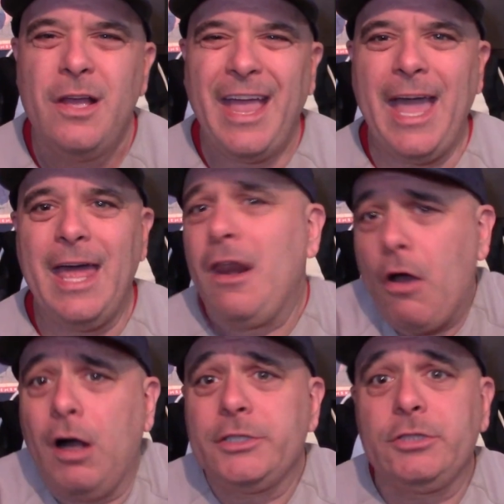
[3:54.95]
And
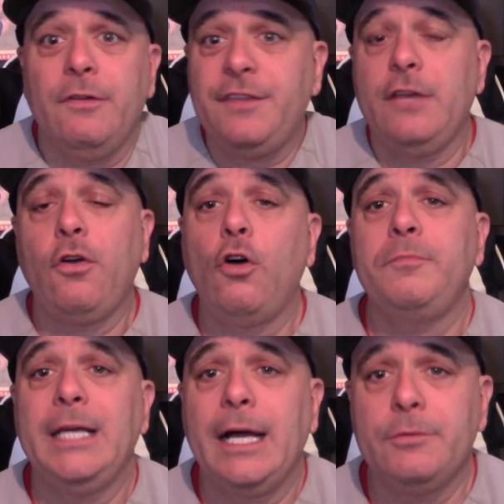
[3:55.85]
also, if they told
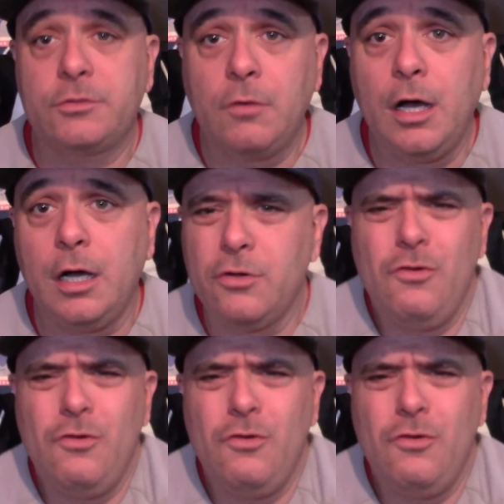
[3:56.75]
me I was wrong,